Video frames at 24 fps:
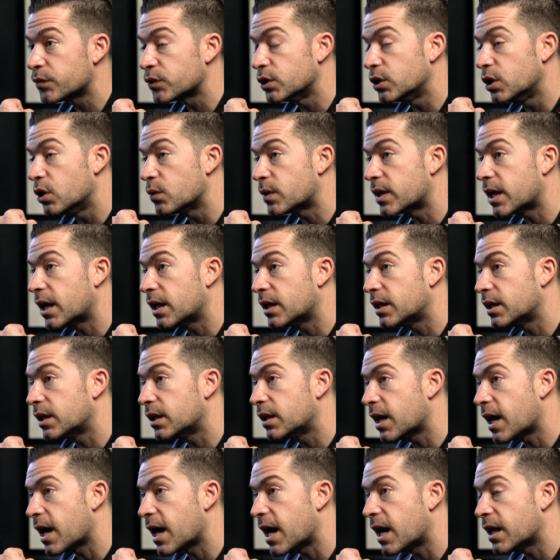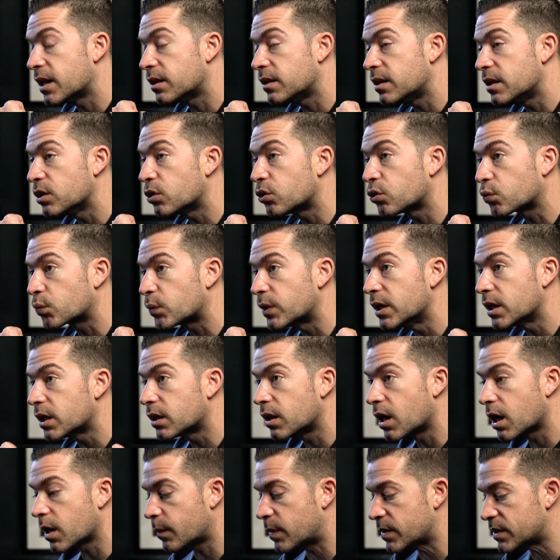located at the 3
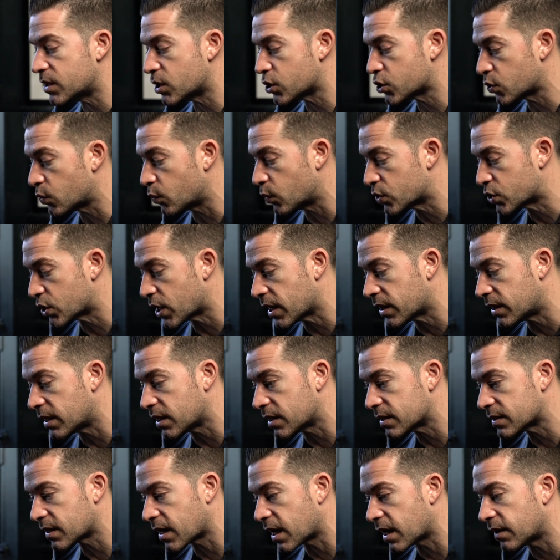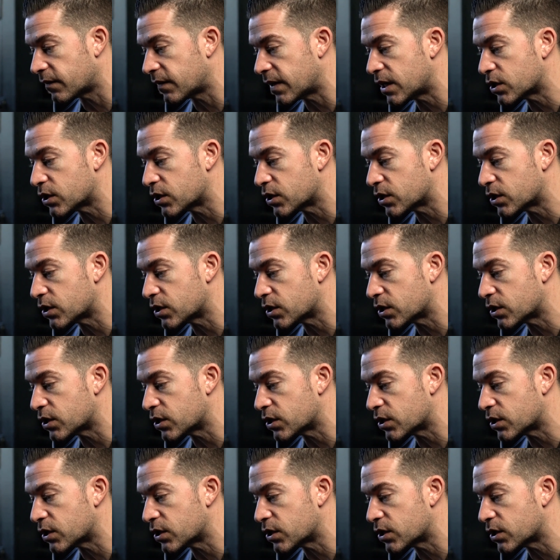o'clock position, which I think is kind of